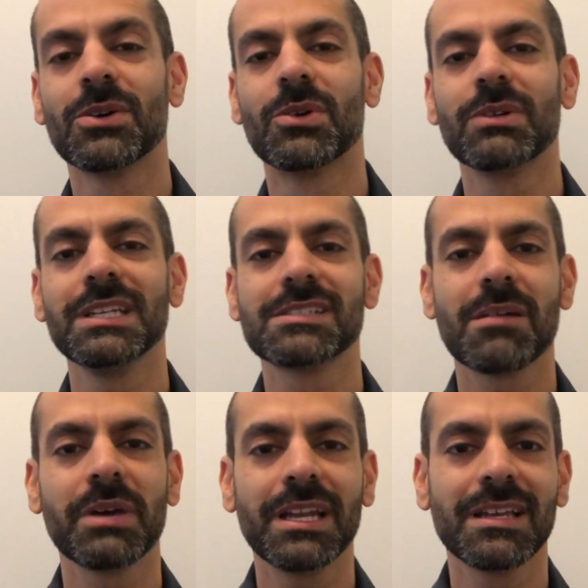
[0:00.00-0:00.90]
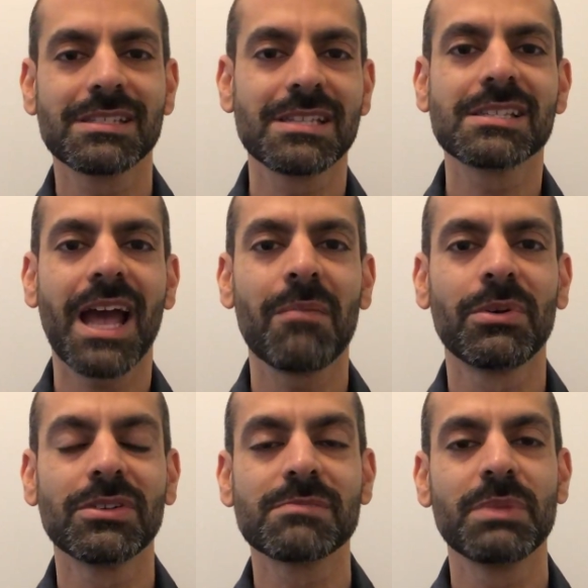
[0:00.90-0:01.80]
or read somebody else's
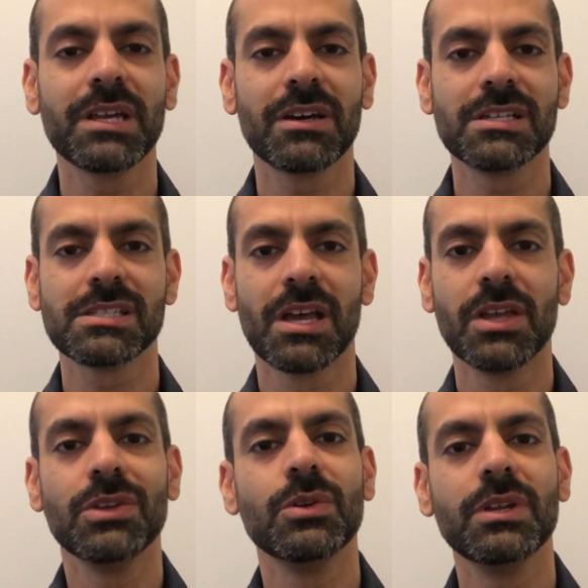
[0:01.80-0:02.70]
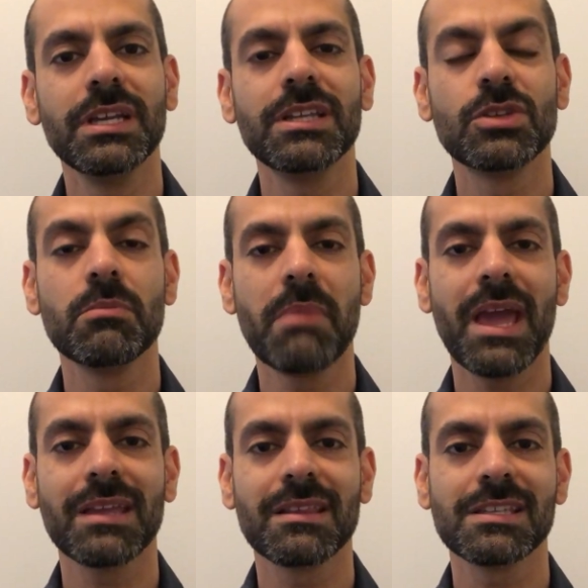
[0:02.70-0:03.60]
samples, because you need to
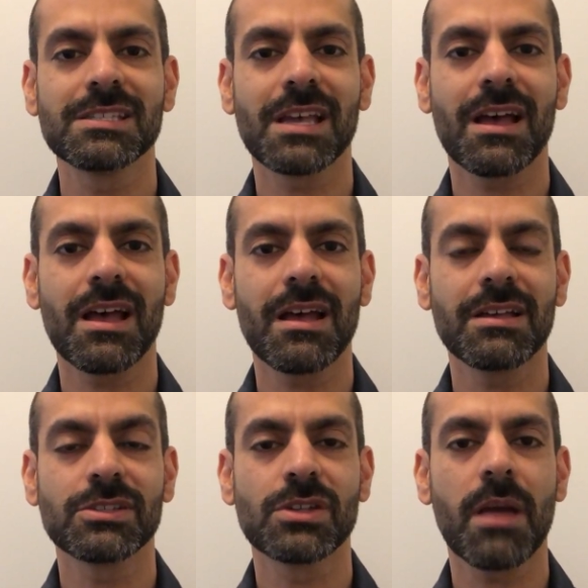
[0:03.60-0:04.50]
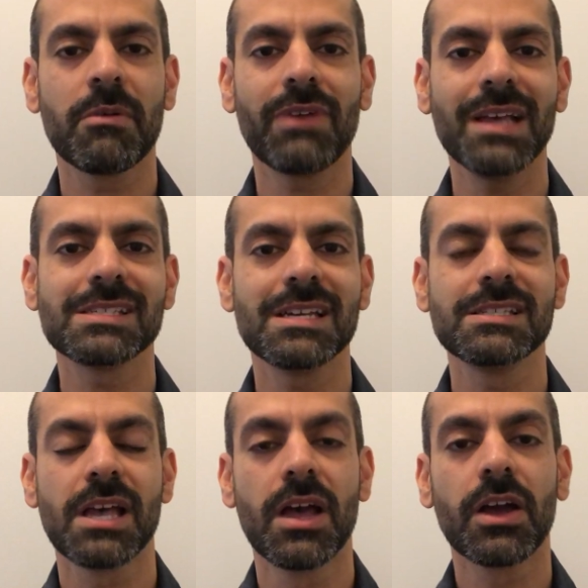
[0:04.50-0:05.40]
make this type of
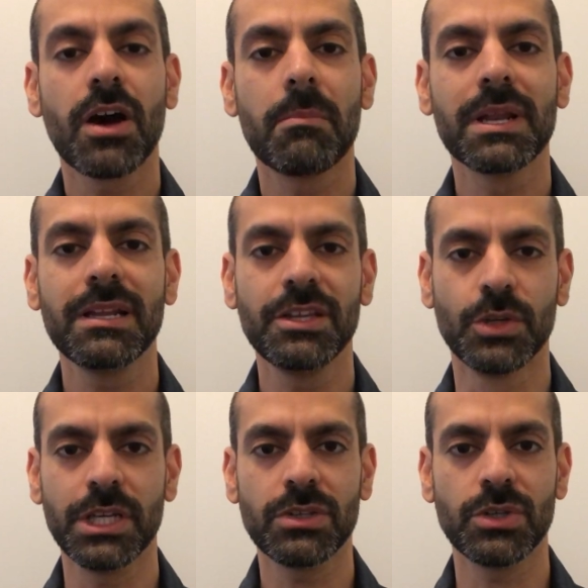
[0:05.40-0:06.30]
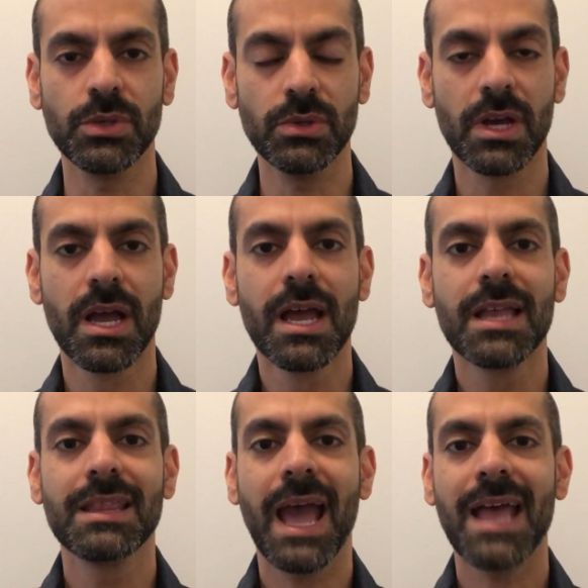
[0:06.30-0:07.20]
essays completely unique to you.
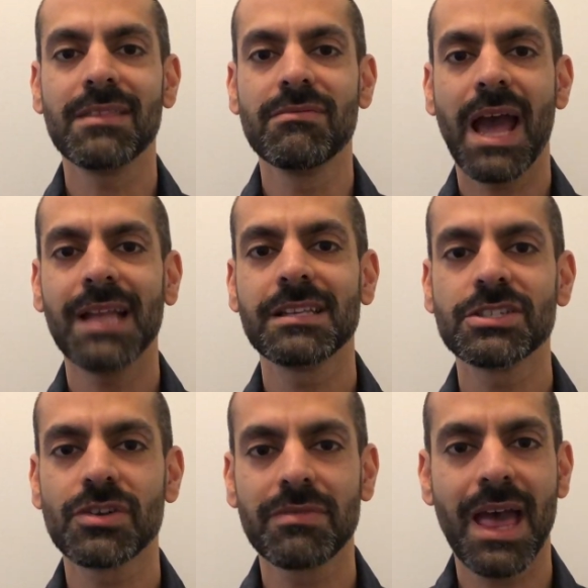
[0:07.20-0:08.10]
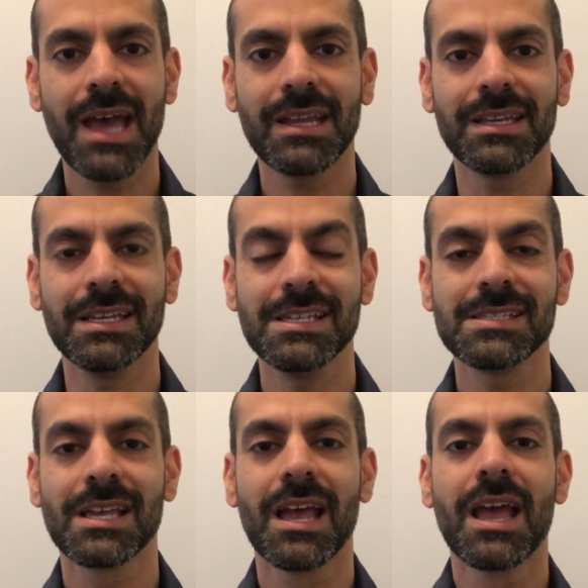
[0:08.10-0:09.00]
The advantage of that
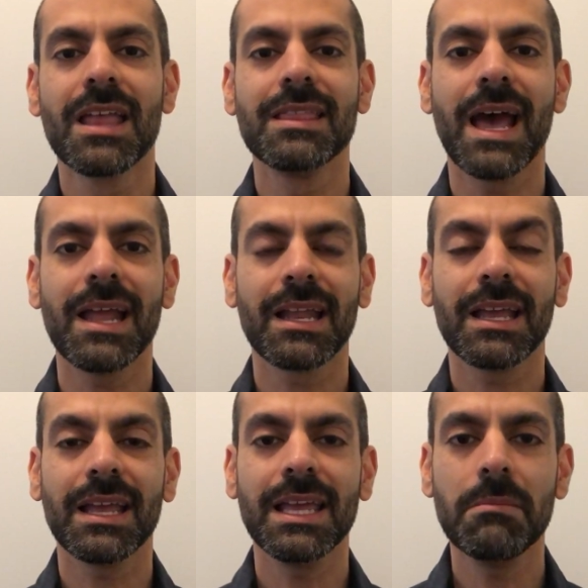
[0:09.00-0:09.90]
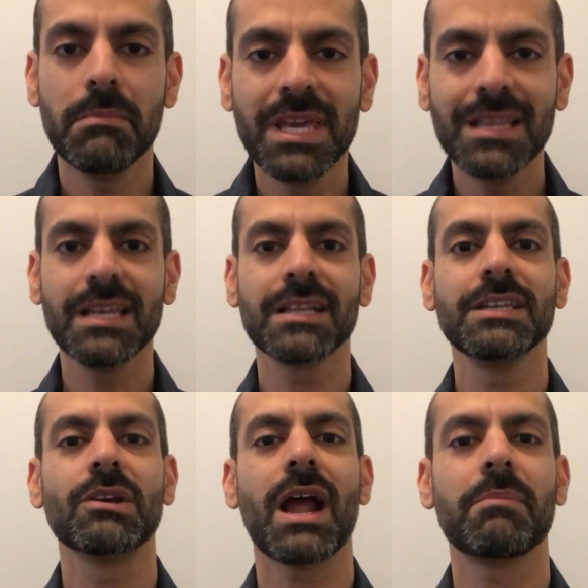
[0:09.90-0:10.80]
is that immediately
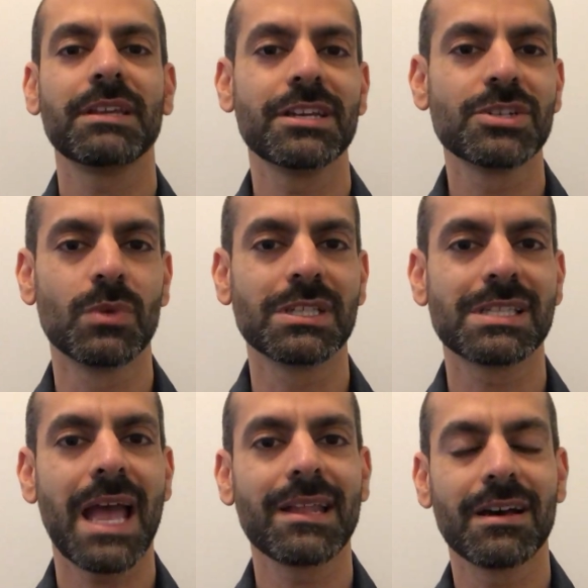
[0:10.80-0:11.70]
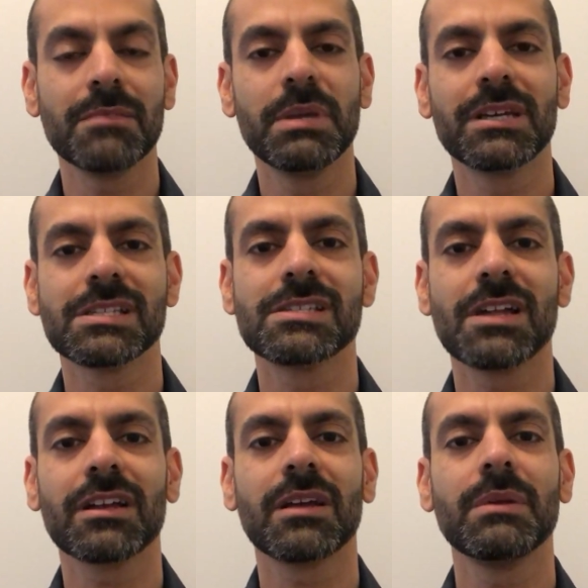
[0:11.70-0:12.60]
your application will stand out, because it's
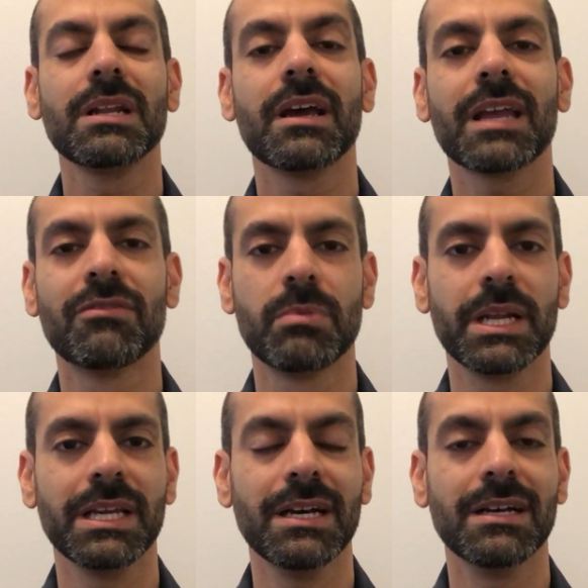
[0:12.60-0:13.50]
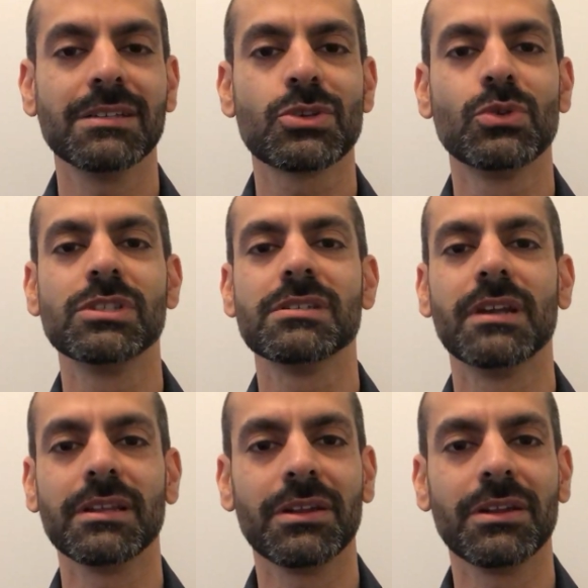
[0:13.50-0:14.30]
not going to be like everybody else who's